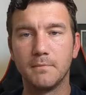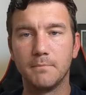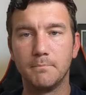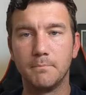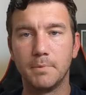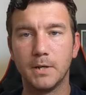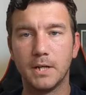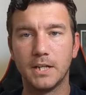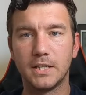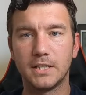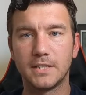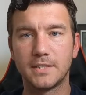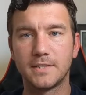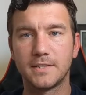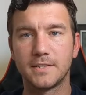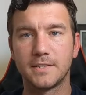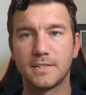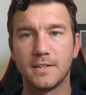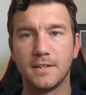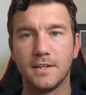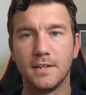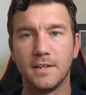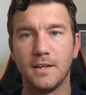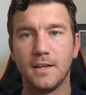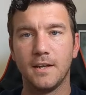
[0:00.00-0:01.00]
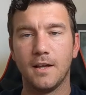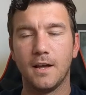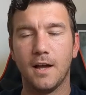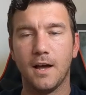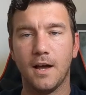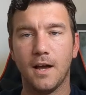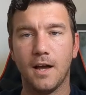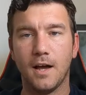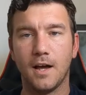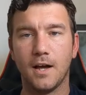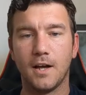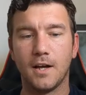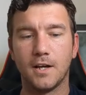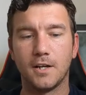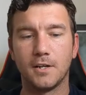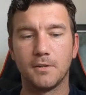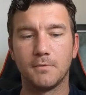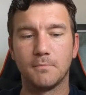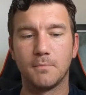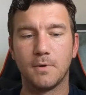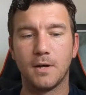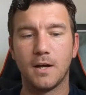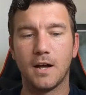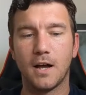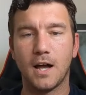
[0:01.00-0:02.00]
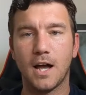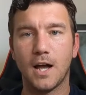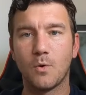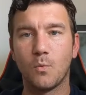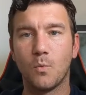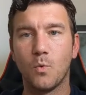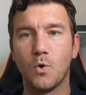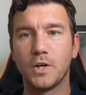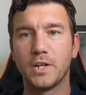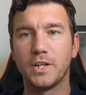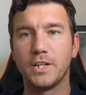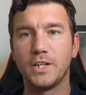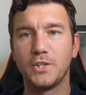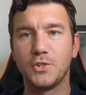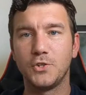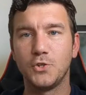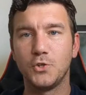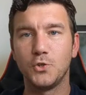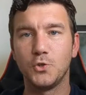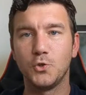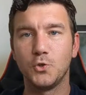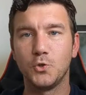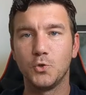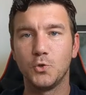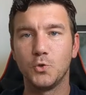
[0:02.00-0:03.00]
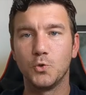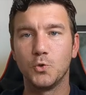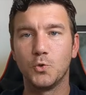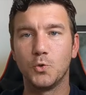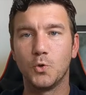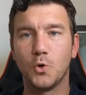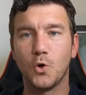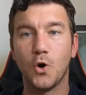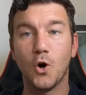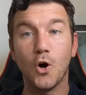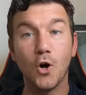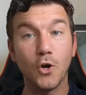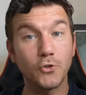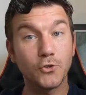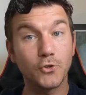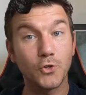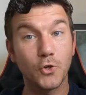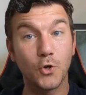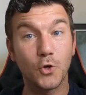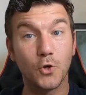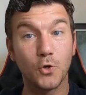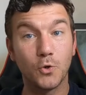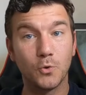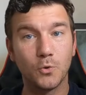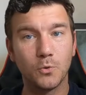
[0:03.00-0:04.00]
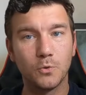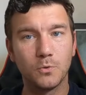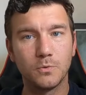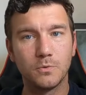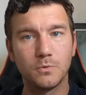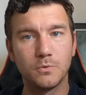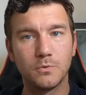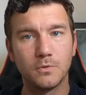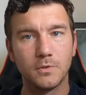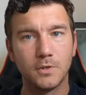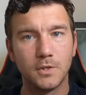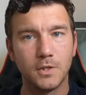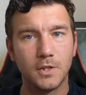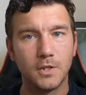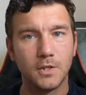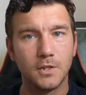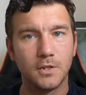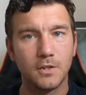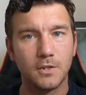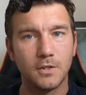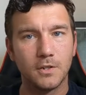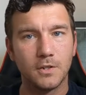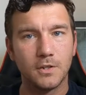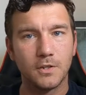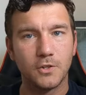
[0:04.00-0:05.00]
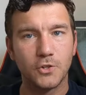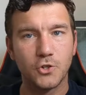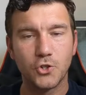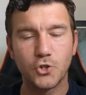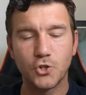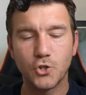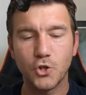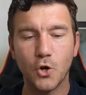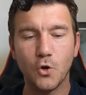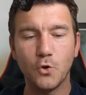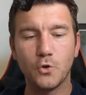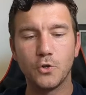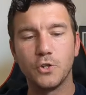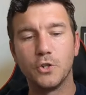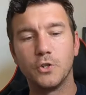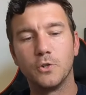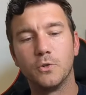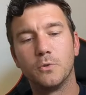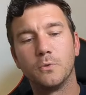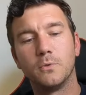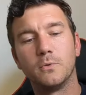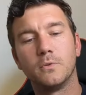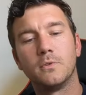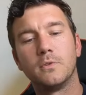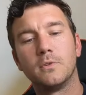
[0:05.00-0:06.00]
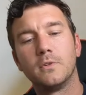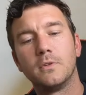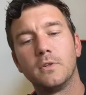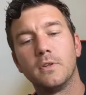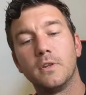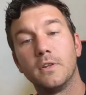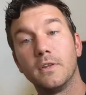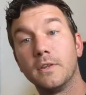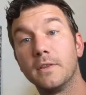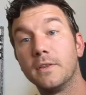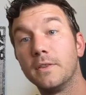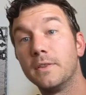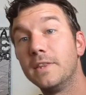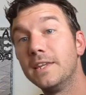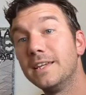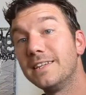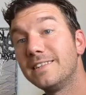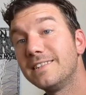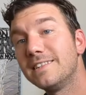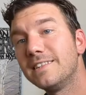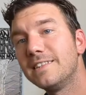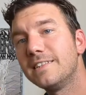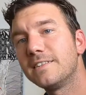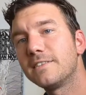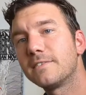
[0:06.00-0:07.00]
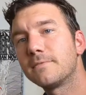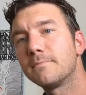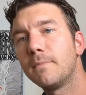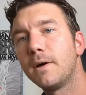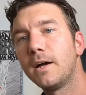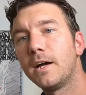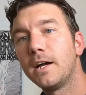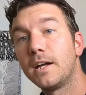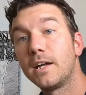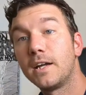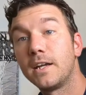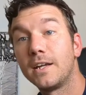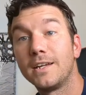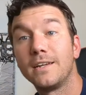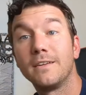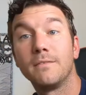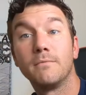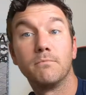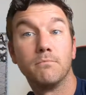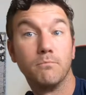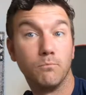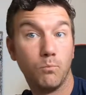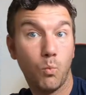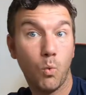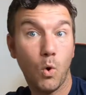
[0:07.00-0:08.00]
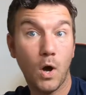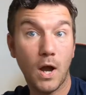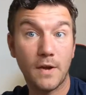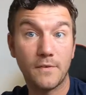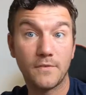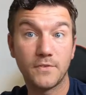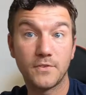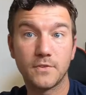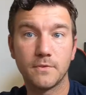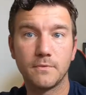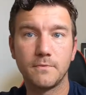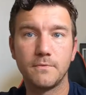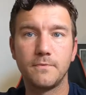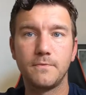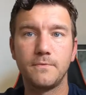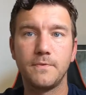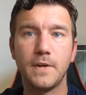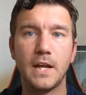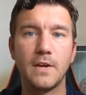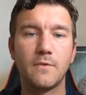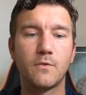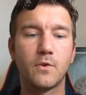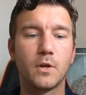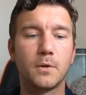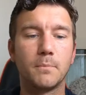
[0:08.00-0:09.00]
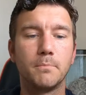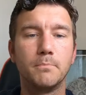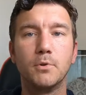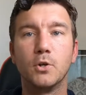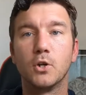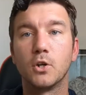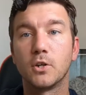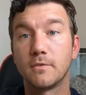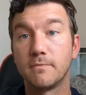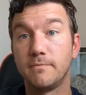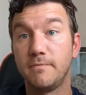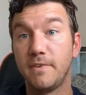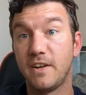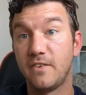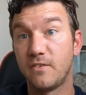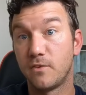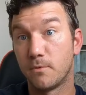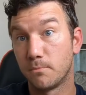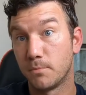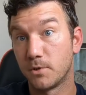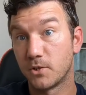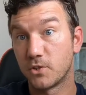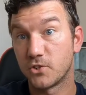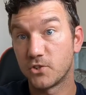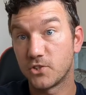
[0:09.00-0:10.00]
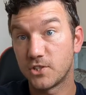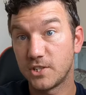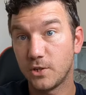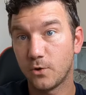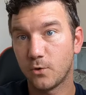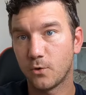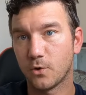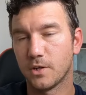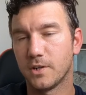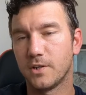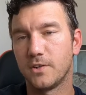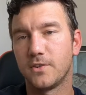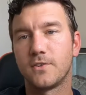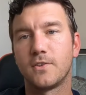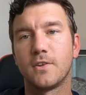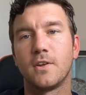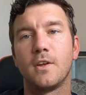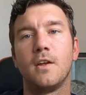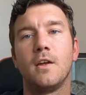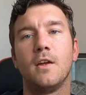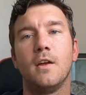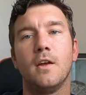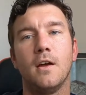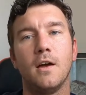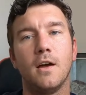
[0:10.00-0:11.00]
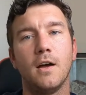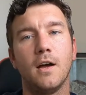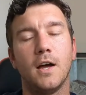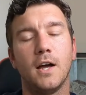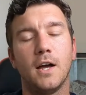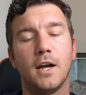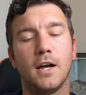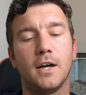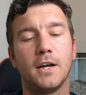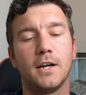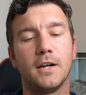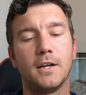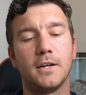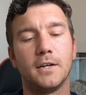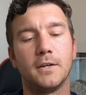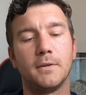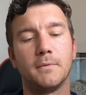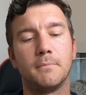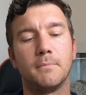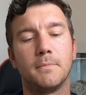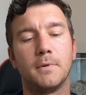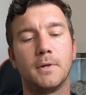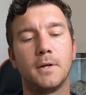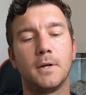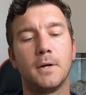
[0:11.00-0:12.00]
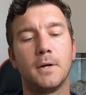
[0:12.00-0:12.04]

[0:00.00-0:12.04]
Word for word: But I wanted to also show you, this is my wife's favorite book series, and